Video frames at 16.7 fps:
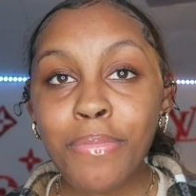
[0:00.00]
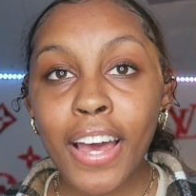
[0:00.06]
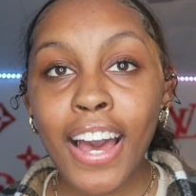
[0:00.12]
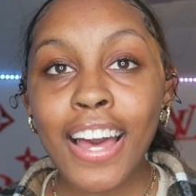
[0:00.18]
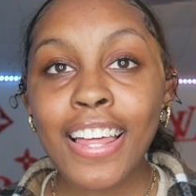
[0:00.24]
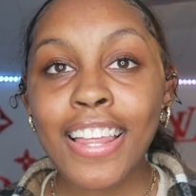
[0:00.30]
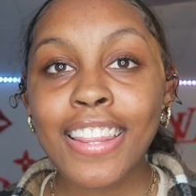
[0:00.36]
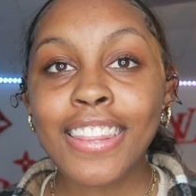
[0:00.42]
I'm
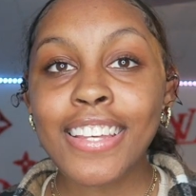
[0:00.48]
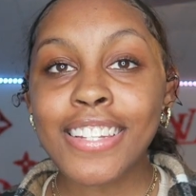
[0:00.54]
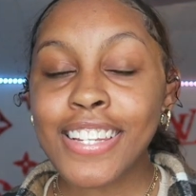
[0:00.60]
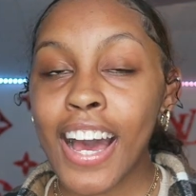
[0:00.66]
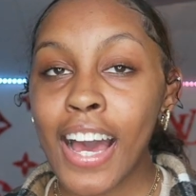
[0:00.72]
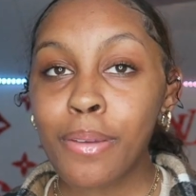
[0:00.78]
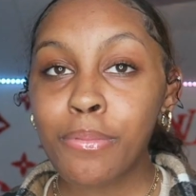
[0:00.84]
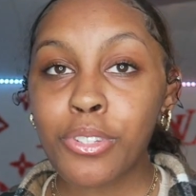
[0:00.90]
not the
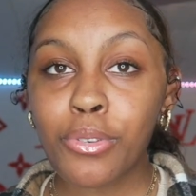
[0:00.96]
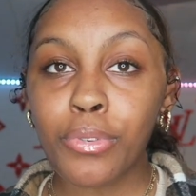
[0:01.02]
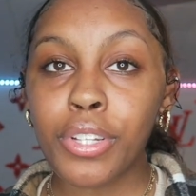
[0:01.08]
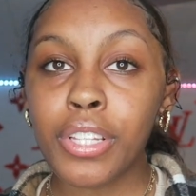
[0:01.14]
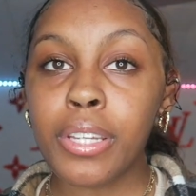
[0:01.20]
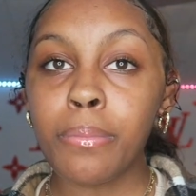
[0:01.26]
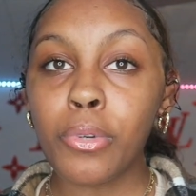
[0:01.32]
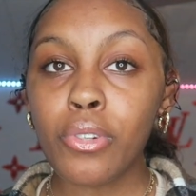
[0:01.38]
type to
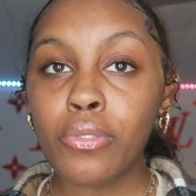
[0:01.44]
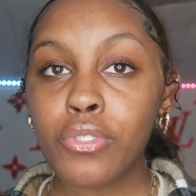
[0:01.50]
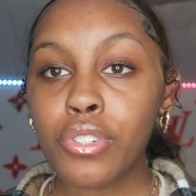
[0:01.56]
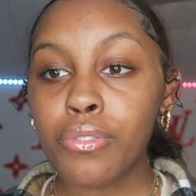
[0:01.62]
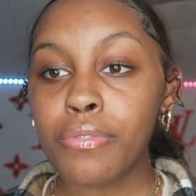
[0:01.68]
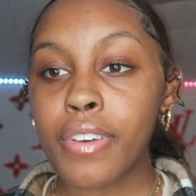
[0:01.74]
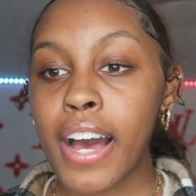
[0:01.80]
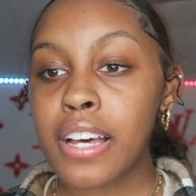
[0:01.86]
really move
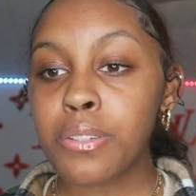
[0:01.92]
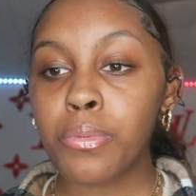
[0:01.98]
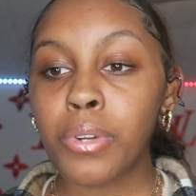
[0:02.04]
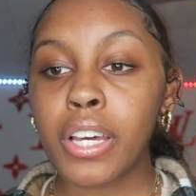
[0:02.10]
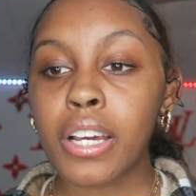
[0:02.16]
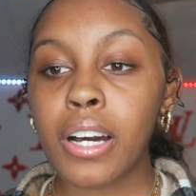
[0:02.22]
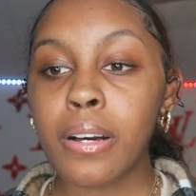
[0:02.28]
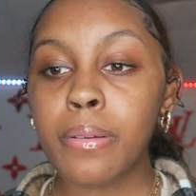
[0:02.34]
too fast
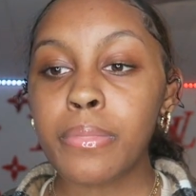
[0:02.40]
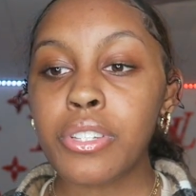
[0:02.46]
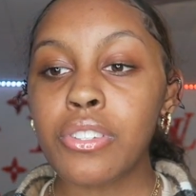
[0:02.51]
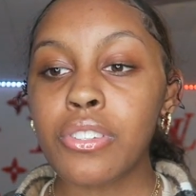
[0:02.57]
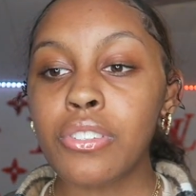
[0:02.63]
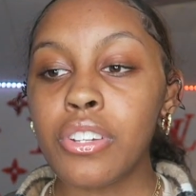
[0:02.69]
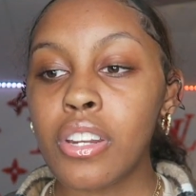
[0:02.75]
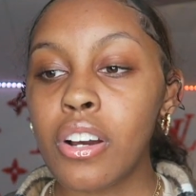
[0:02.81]
when it
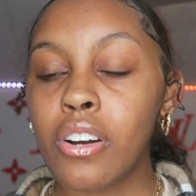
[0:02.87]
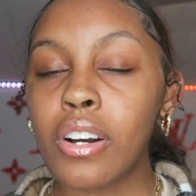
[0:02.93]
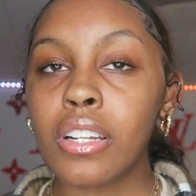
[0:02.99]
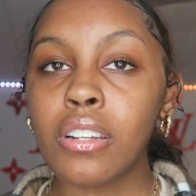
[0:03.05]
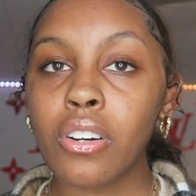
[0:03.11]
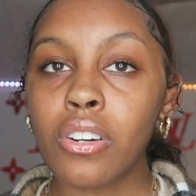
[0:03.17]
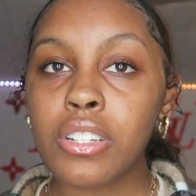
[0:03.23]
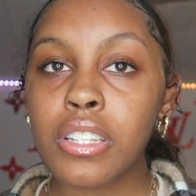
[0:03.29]
comes to, you know,
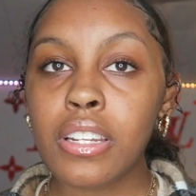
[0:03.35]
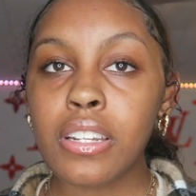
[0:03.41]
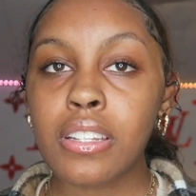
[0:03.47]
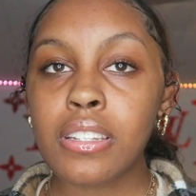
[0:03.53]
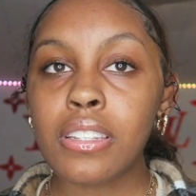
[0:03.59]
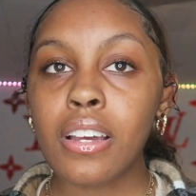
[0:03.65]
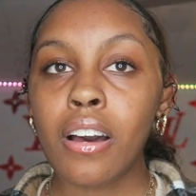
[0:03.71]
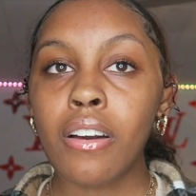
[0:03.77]
adulting
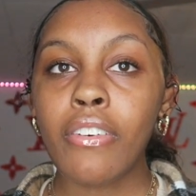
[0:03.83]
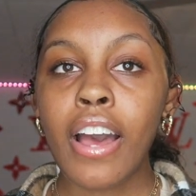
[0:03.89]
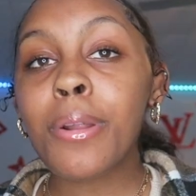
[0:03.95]
and stuff.